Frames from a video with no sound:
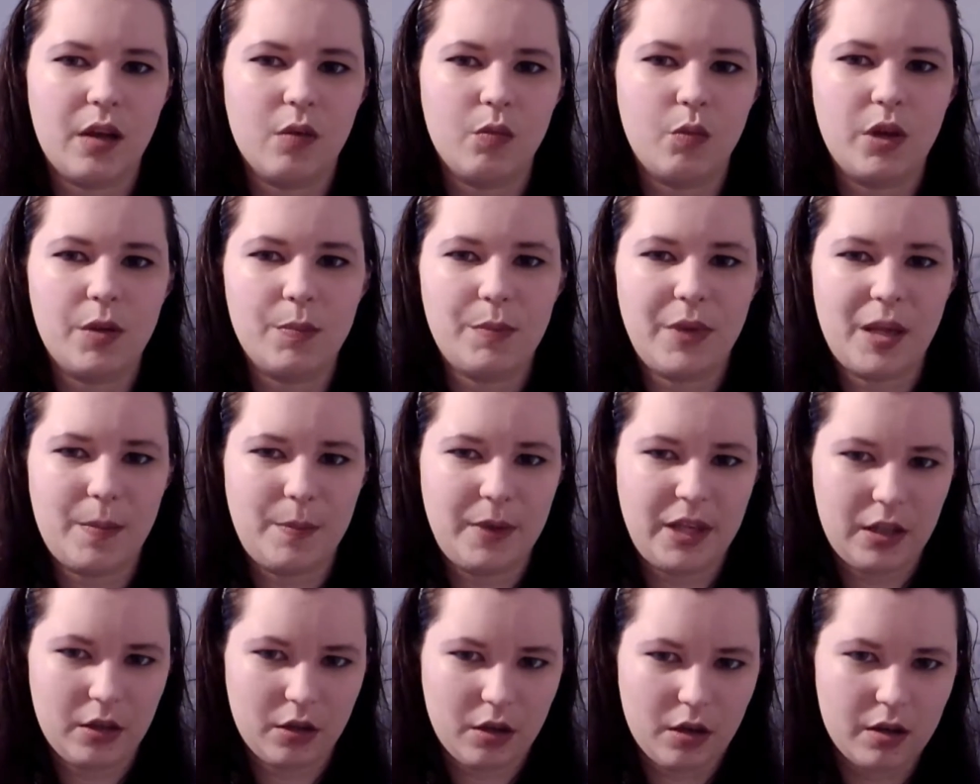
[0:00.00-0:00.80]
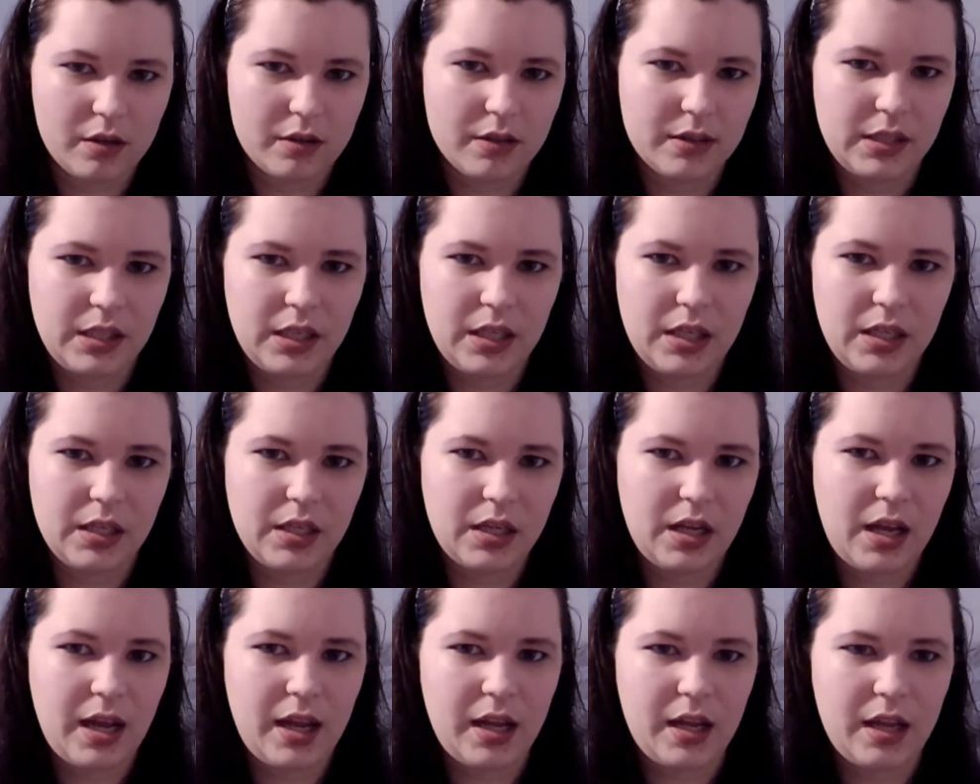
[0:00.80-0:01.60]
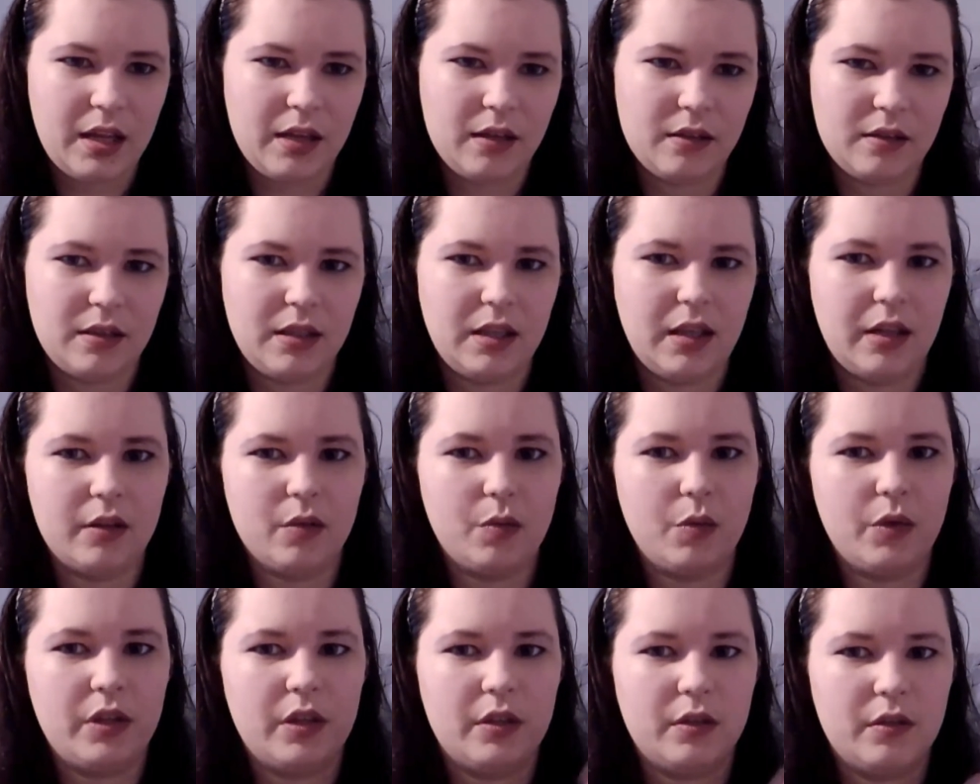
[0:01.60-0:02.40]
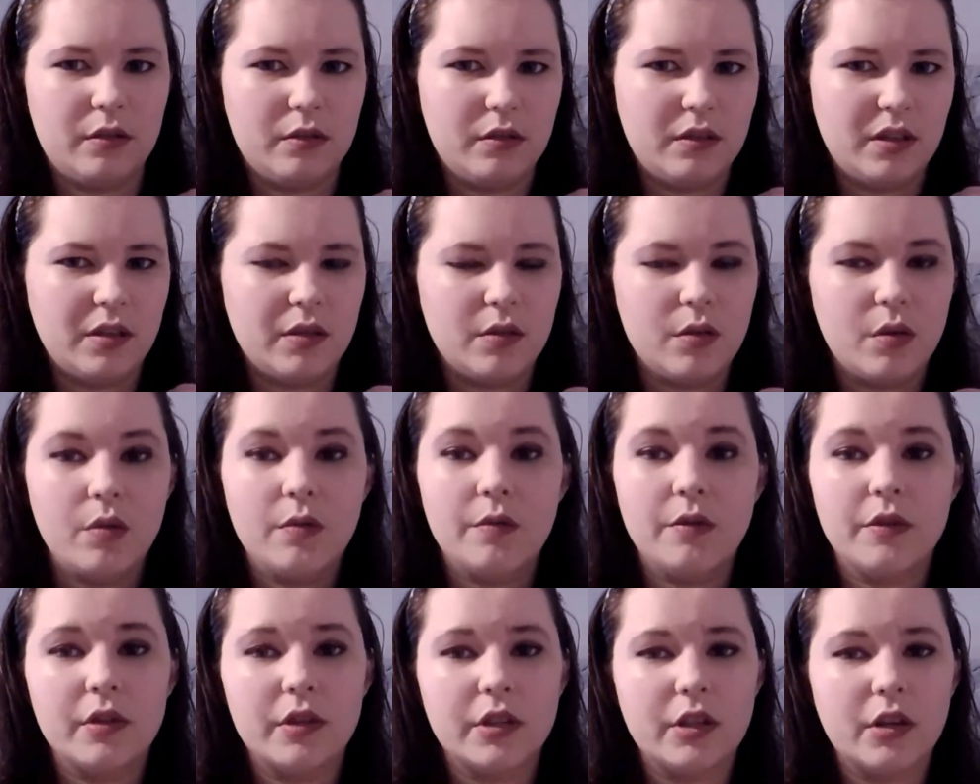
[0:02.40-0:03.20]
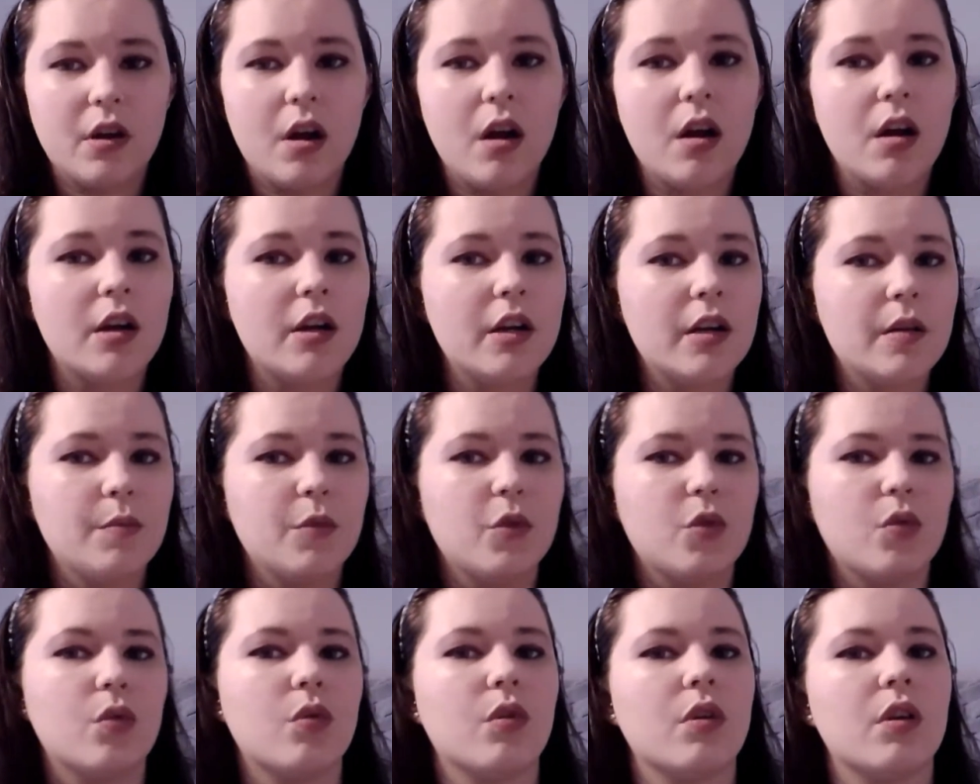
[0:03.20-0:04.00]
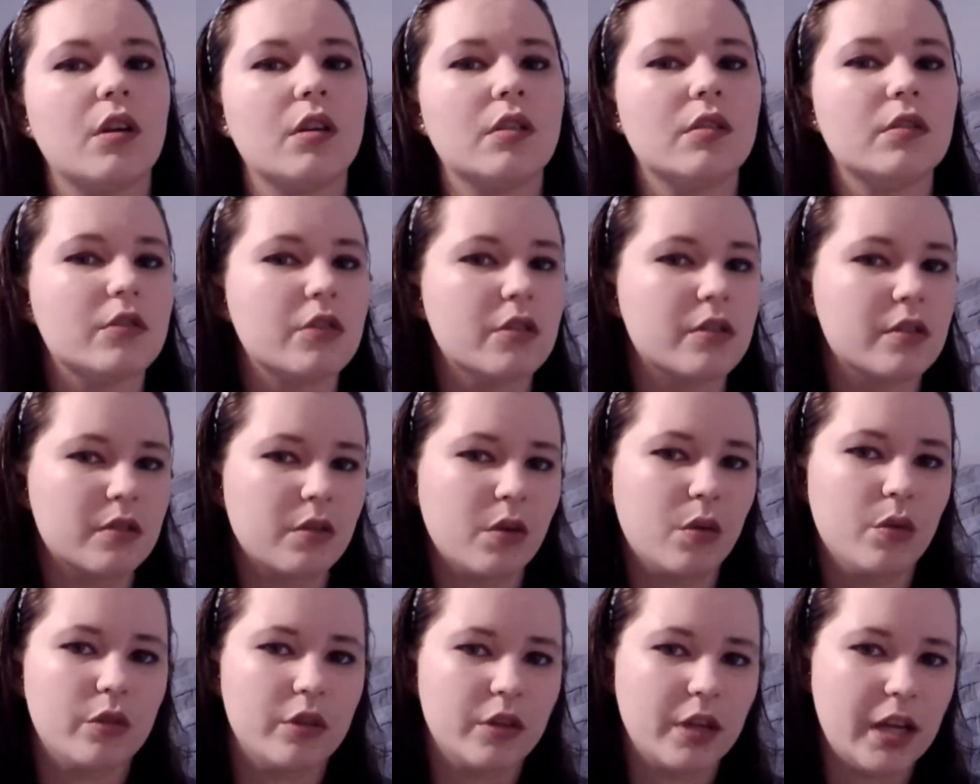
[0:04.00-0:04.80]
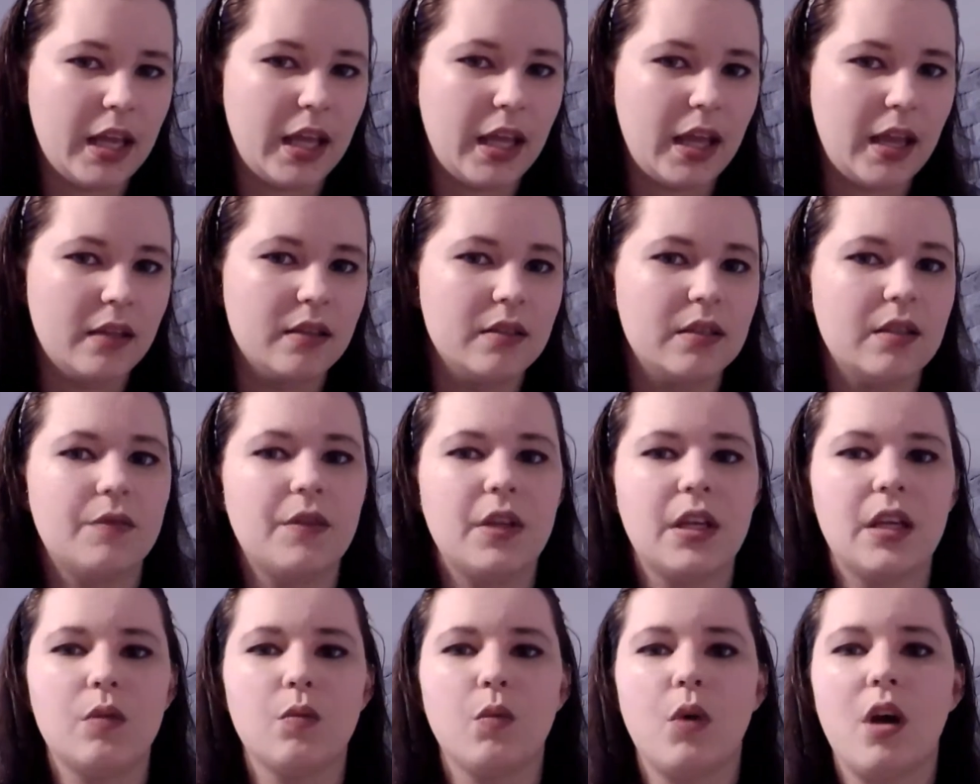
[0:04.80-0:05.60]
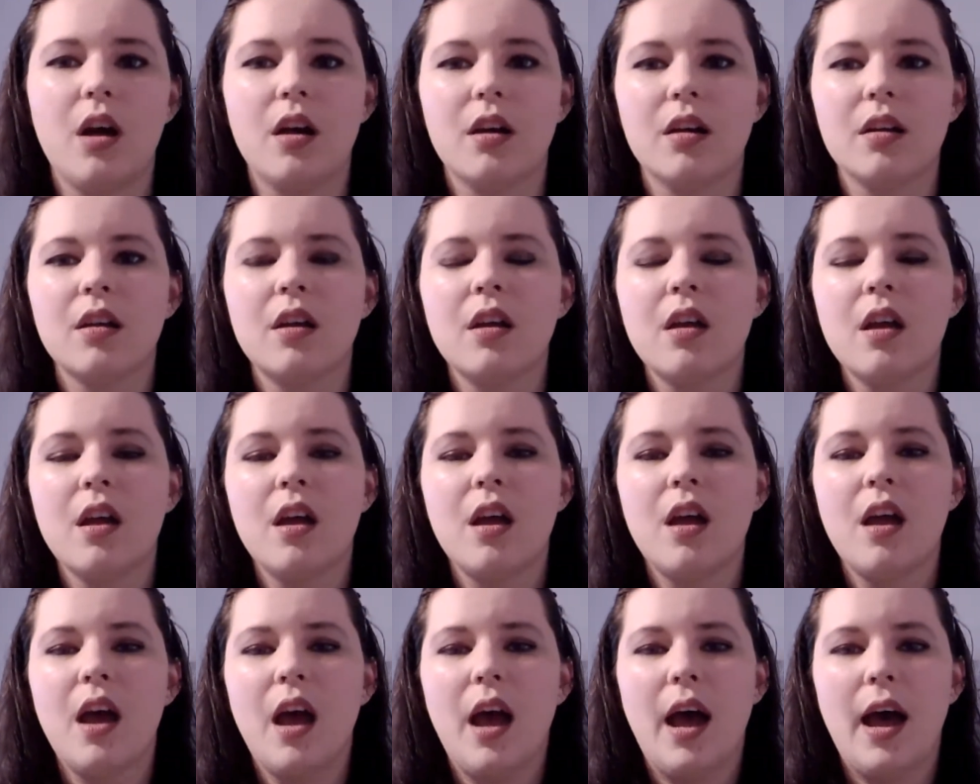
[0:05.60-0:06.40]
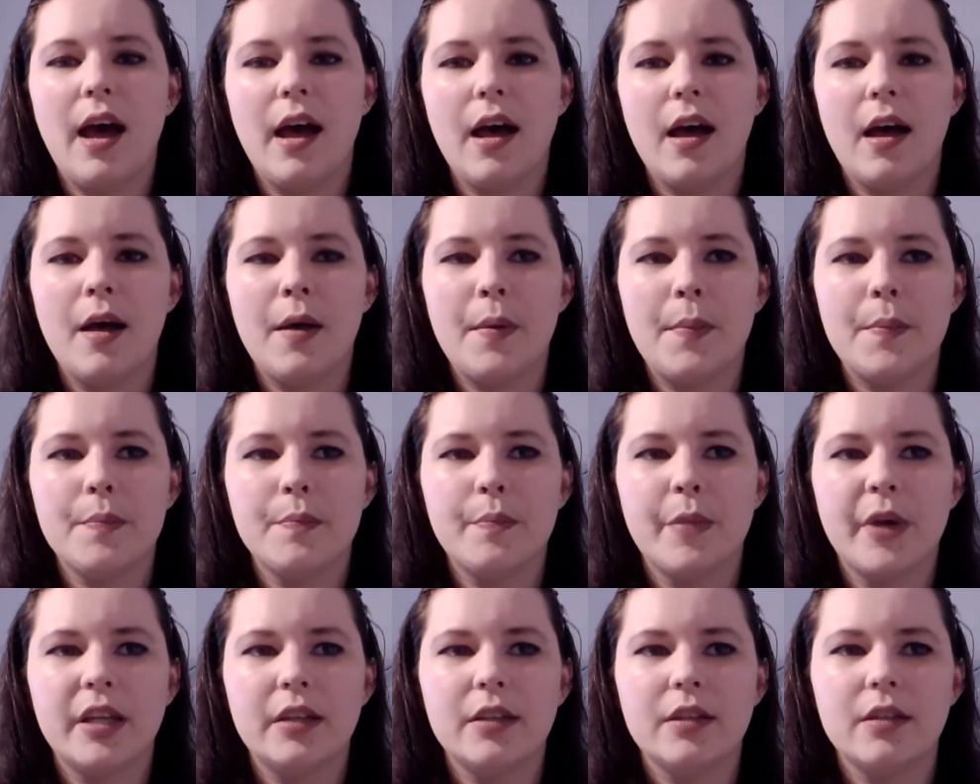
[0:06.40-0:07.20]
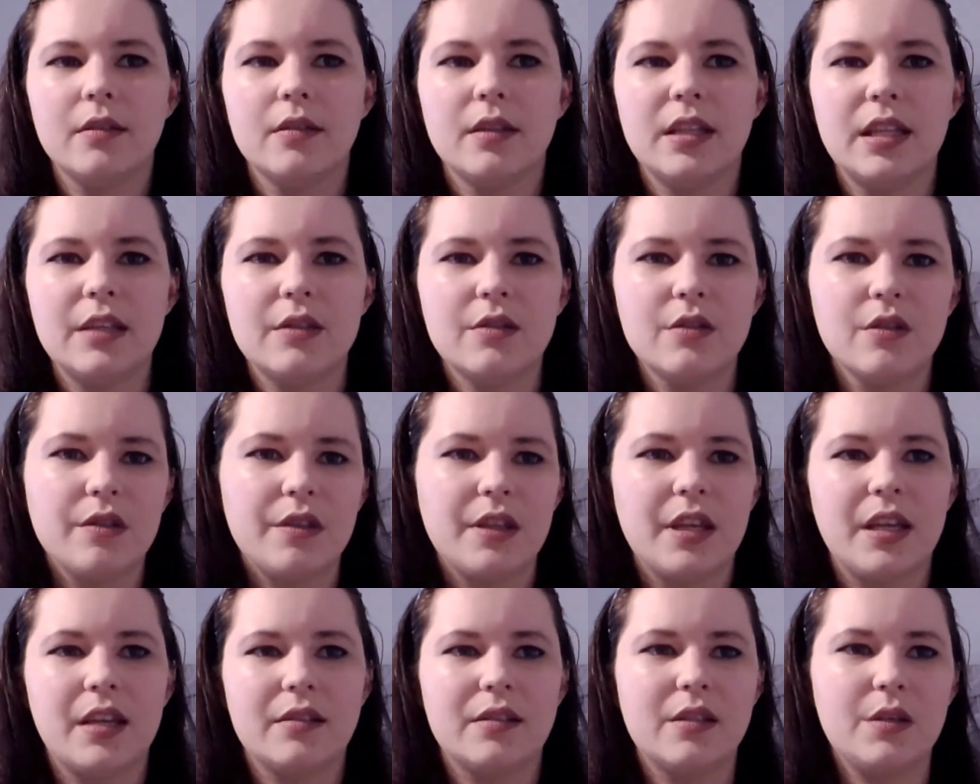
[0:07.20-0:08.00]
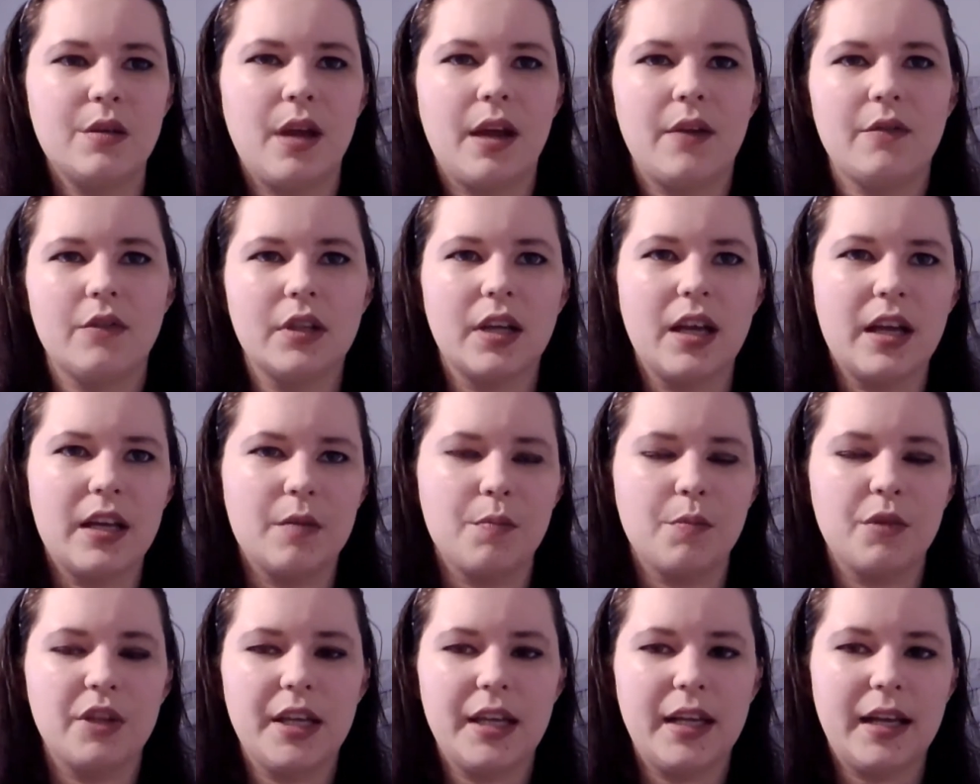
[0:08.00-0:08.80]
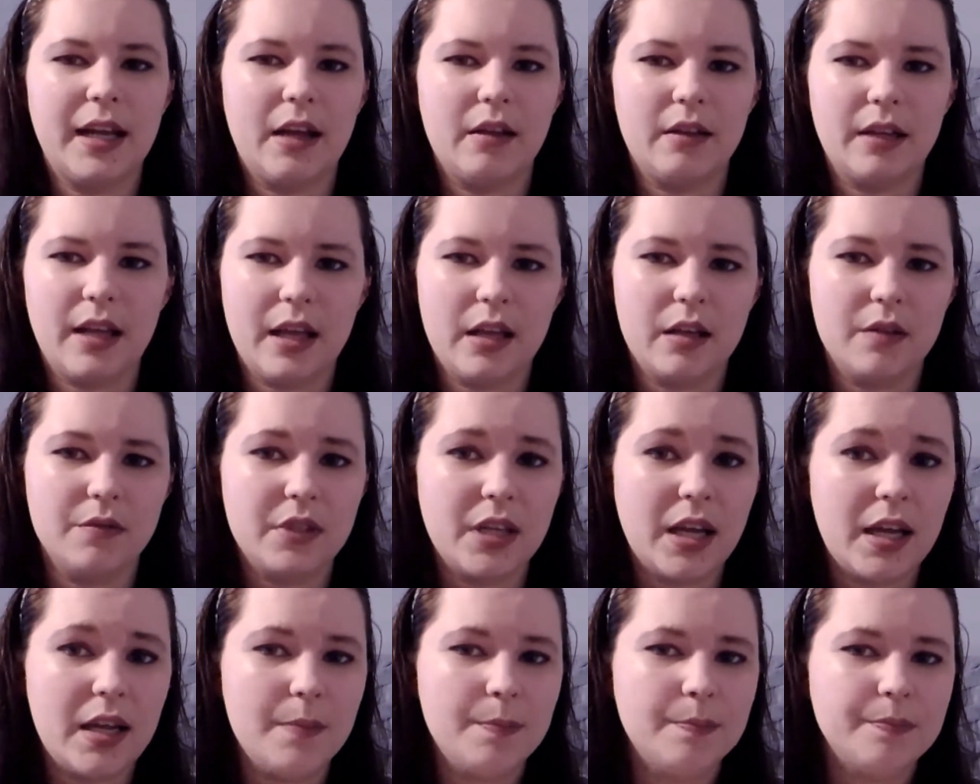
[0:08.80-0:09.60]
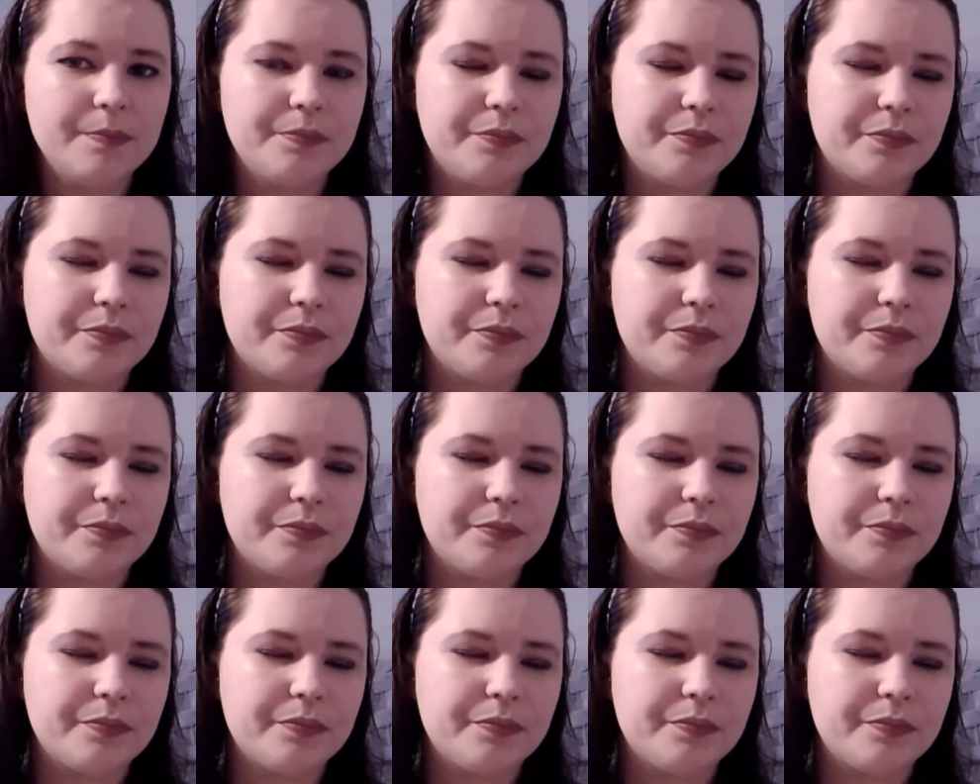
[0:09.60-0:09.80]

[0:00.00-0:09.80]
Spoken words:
one baby in a car seat and the other one over your arm, or just hold their hand if they can walk. But these are things that you have to kind of plan out ahead of time.